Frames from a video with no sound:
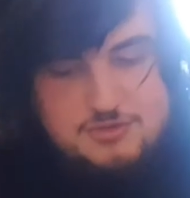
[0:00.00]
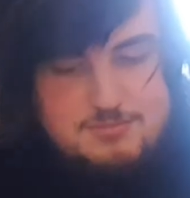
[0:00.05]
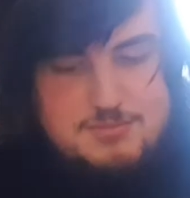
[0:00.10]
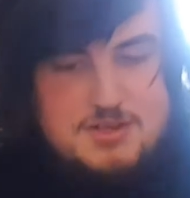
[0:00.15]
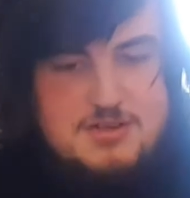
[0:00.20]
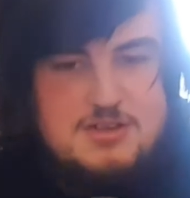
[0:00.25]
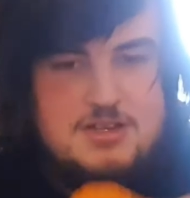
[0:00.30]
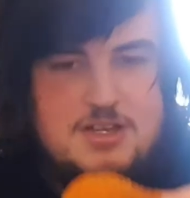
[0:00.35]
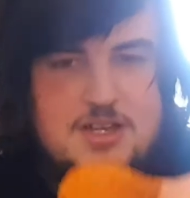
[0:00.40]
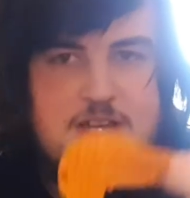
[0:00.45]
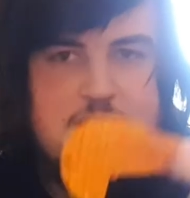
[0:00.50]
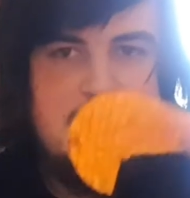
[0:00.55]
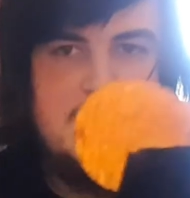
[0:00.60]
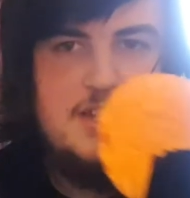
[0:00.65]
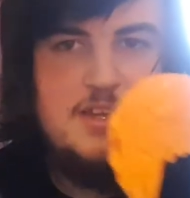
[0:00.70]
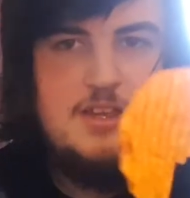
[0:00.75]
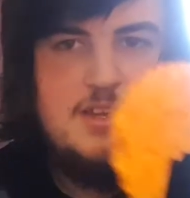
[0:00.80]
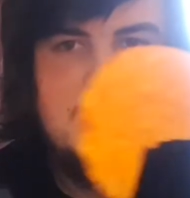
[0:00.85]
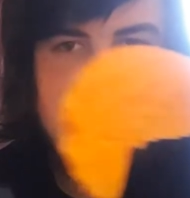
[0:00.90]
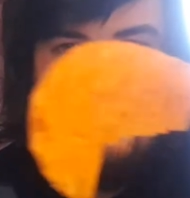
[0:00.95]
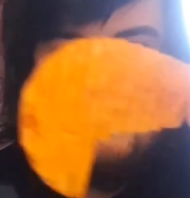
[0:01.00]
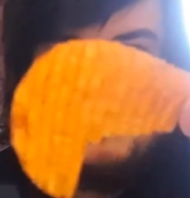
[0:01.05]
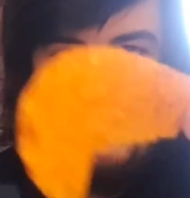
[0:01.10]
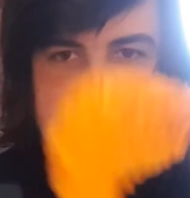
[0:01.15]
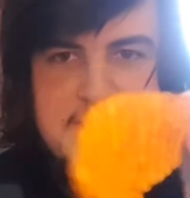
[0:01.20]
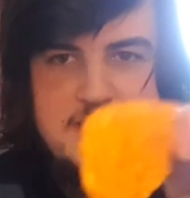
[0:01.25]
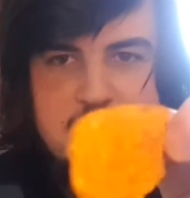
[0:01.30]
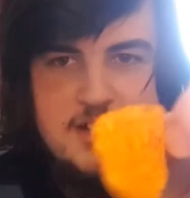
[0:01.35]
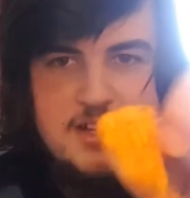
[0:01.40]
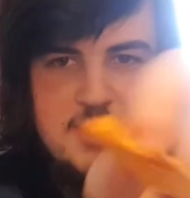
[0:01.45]
but so
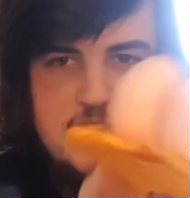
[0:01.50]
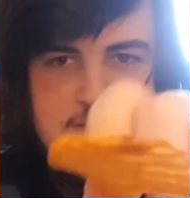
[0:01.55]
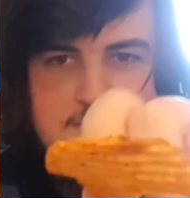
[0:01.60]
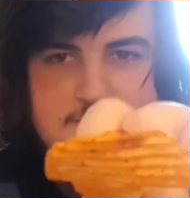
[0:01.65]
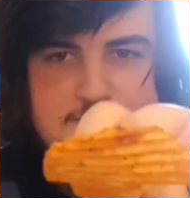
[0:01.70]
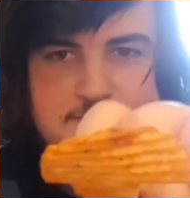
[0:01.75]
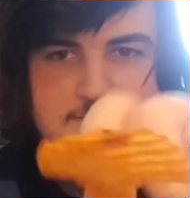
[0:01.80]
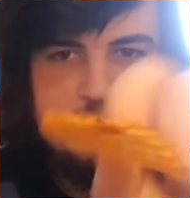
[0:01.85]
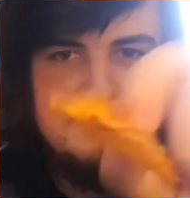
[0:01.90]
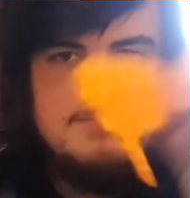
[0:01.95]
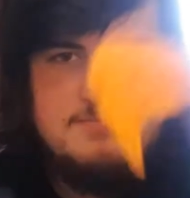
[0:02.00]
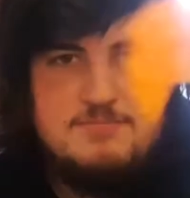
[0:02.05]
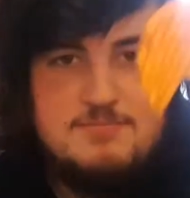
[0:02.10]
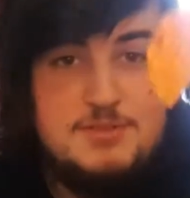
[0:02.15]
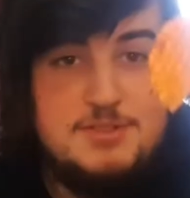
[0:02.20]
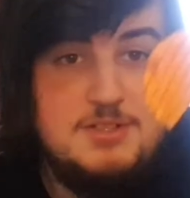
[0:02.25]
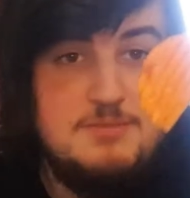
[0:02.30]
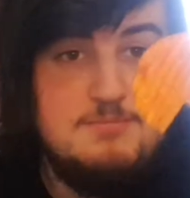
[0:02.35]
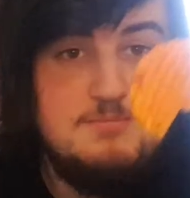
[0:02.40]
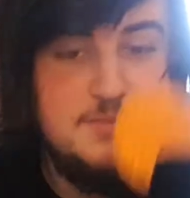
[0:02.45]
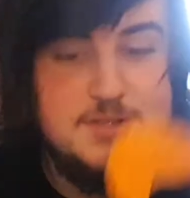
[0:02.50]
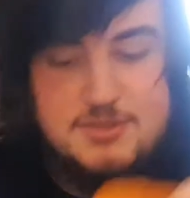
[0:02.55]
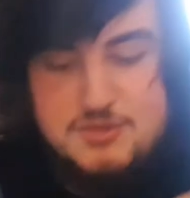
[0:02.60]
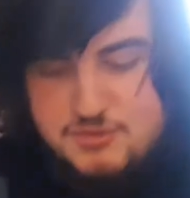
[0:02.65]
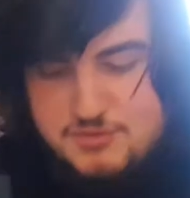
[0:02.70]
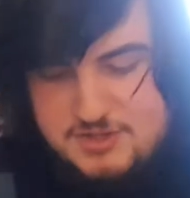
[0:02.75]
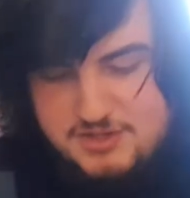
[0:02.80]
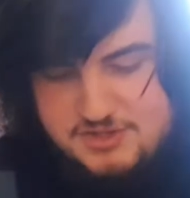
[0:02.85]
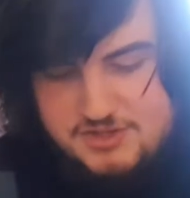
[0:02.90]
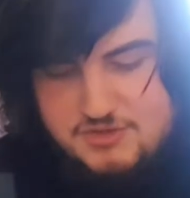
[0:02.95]
yeah, it's an
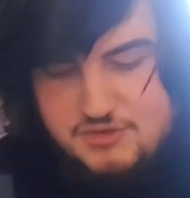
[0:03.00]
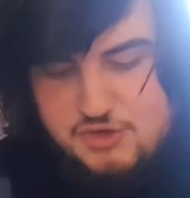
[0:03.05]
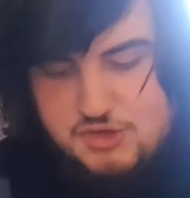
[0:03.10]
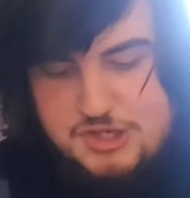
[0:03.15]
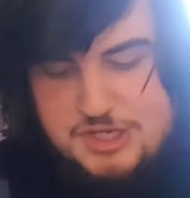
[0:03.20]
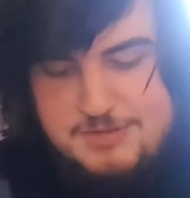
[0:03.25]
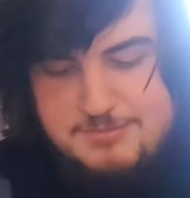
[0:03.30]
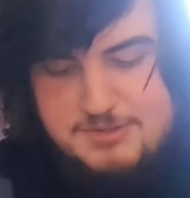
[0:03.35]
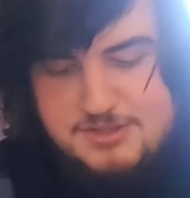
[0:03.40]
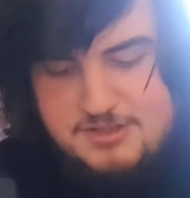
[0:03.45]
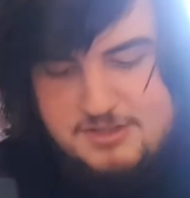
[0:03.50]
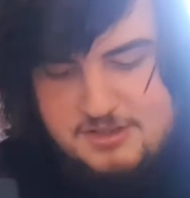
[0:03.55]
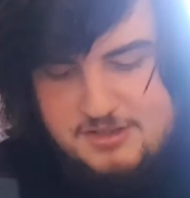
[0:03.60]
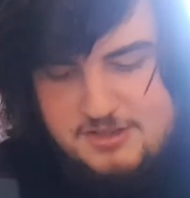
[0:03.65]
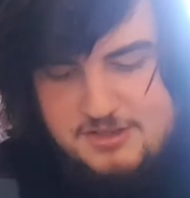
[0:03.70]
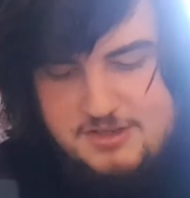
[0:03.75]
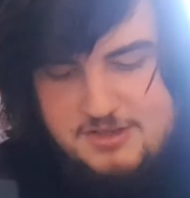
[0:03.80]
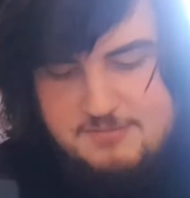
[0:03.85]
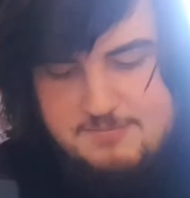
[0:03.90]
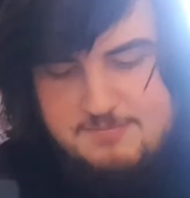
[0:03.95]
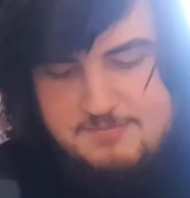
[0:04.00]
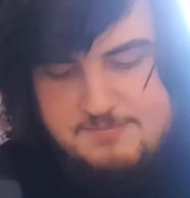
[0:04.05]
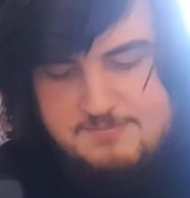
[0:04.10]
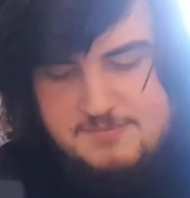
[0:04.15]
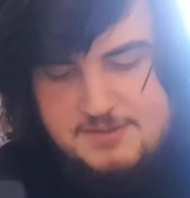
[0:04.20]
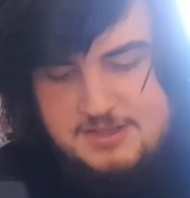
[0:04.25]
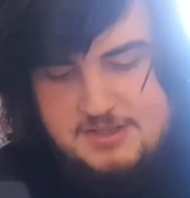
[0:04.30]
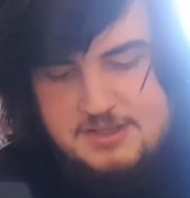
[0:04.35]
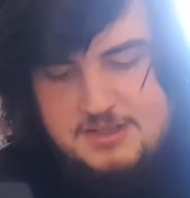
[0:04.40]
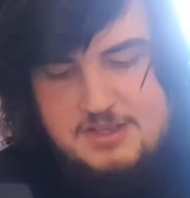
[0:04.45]
interesting shape. So
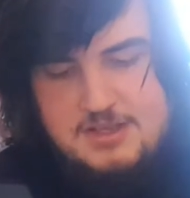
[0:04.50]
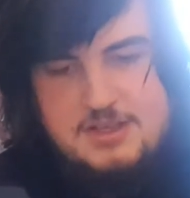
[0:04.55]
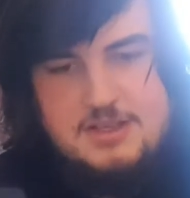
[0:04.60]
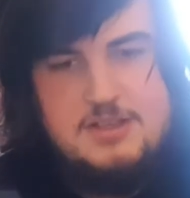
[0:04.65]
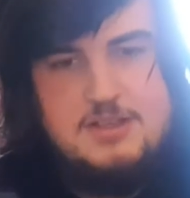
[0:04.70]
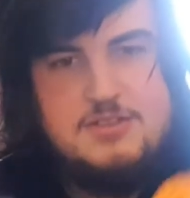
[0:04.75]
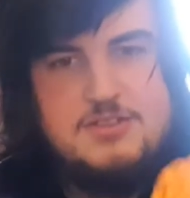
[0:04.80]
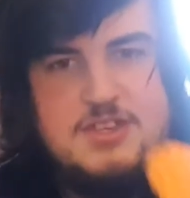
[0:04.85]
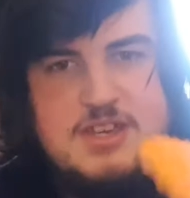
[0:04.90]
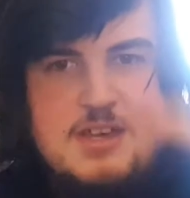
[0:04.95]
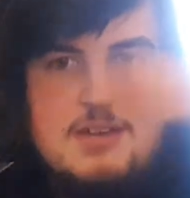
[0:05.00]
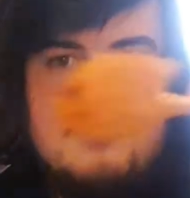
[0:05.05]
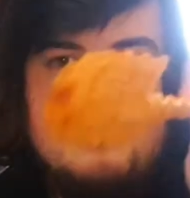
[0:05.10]
yeah,